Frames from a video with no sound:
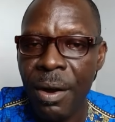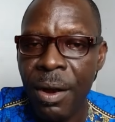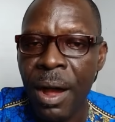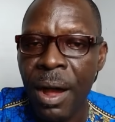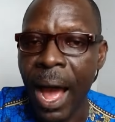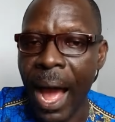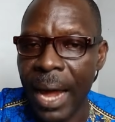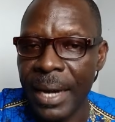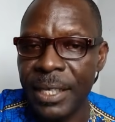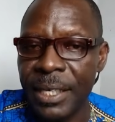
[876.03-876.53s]

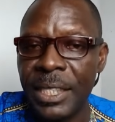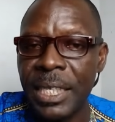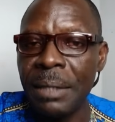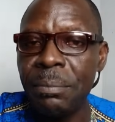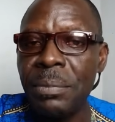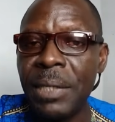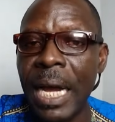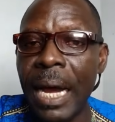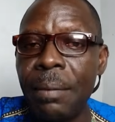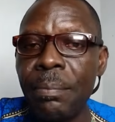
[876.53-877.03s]
At the same
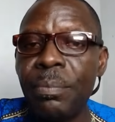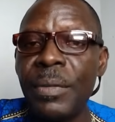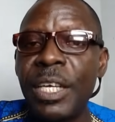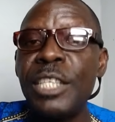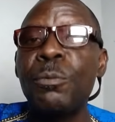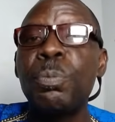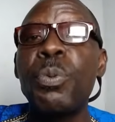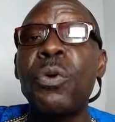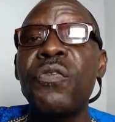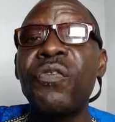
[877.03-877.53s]
time, it
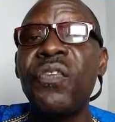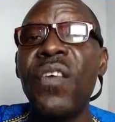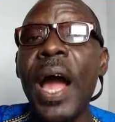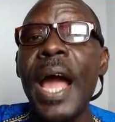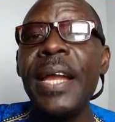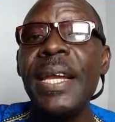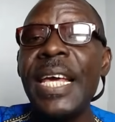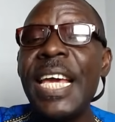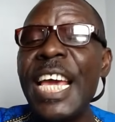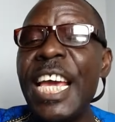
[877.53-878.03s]

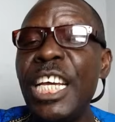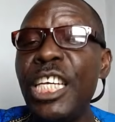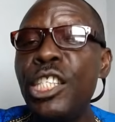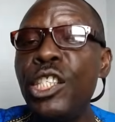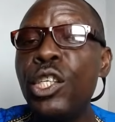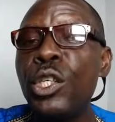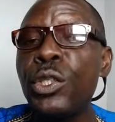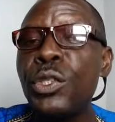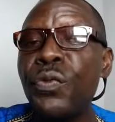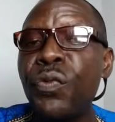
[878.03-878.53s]
provides a
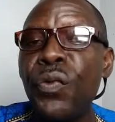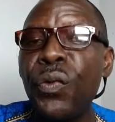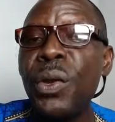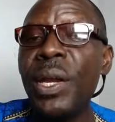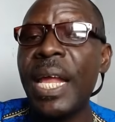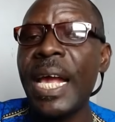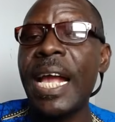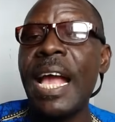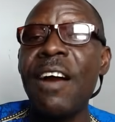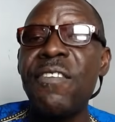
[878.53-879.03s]
useful
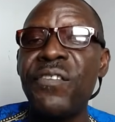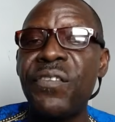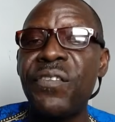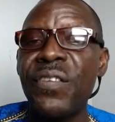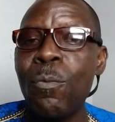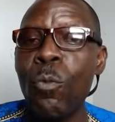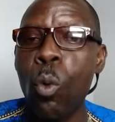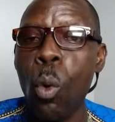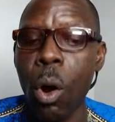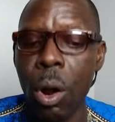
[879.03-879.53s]
legal
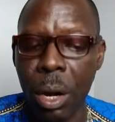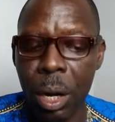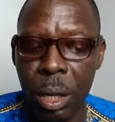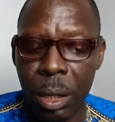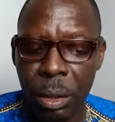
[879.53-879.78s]
framework